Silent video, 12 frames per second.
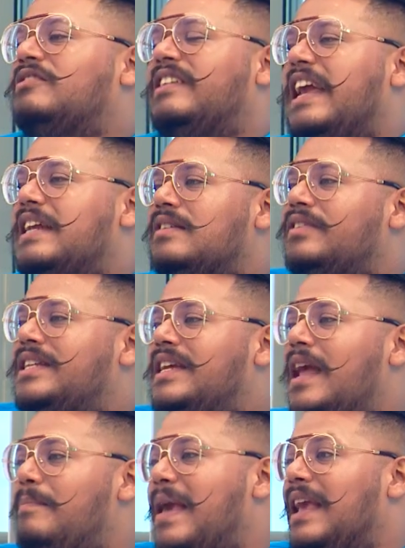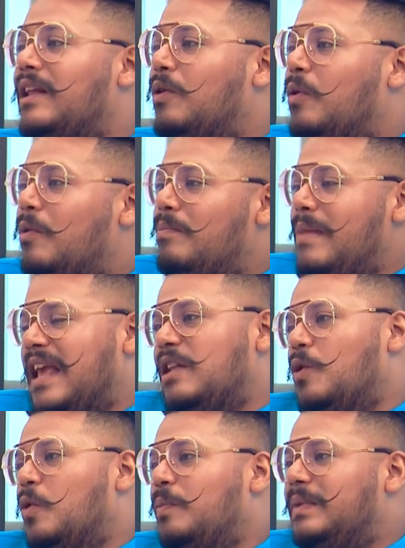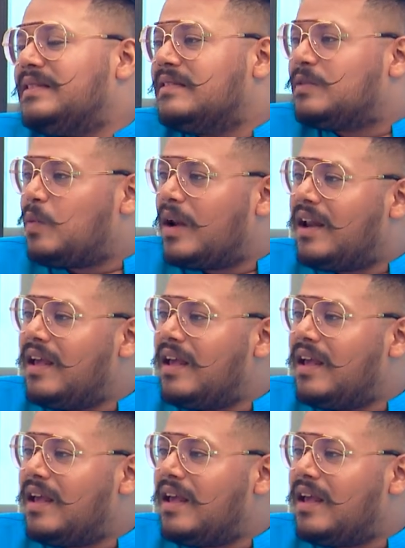creativity and make it a, make it your own business one